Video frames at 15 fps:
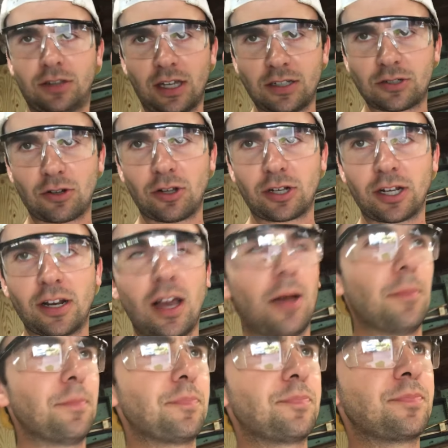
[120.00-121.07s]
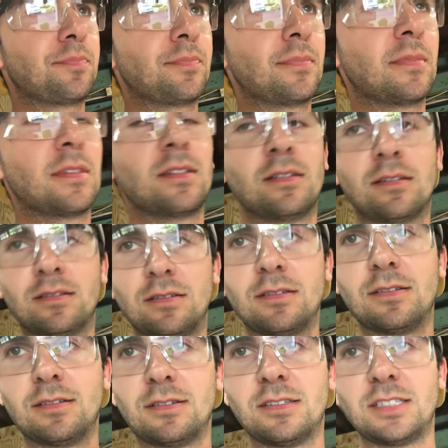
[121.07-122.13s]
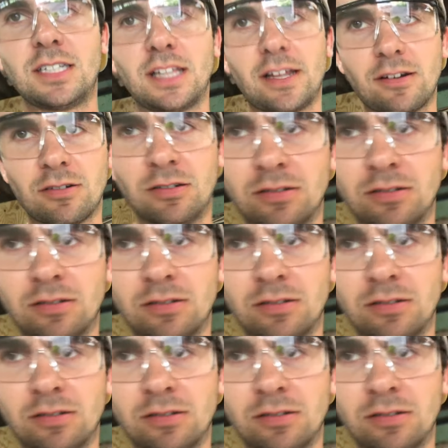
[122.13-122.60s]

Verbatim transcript: things are looking up. See you later.